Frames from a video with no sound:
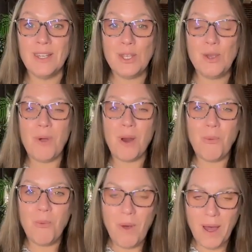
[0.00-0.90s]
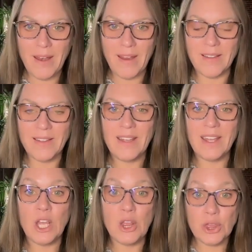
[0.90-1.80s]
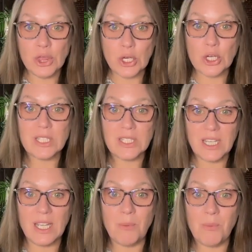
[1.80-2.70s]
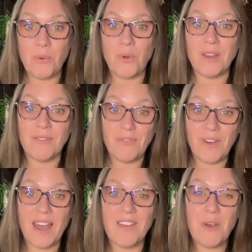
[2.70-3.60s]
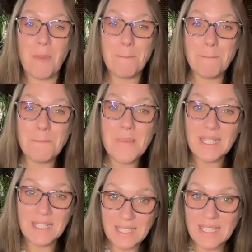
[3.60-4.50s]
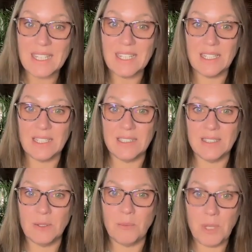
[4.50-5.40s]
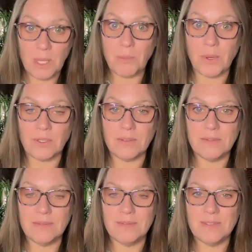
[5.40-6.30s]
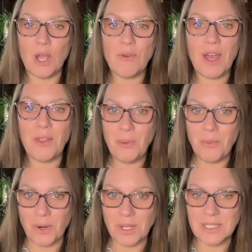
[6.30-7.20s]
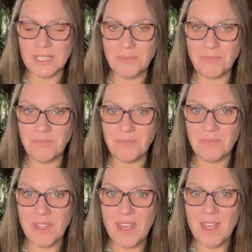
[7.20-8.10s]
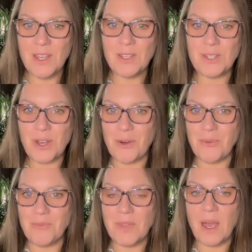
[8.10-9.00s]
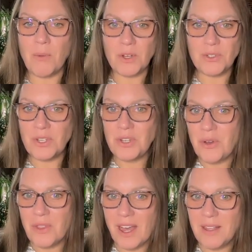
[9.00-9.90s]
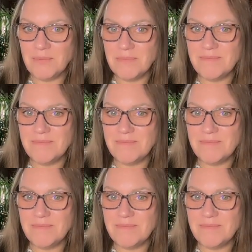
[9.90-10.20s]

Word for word: you are one in 13.5 million people around the world. So I want you to know that.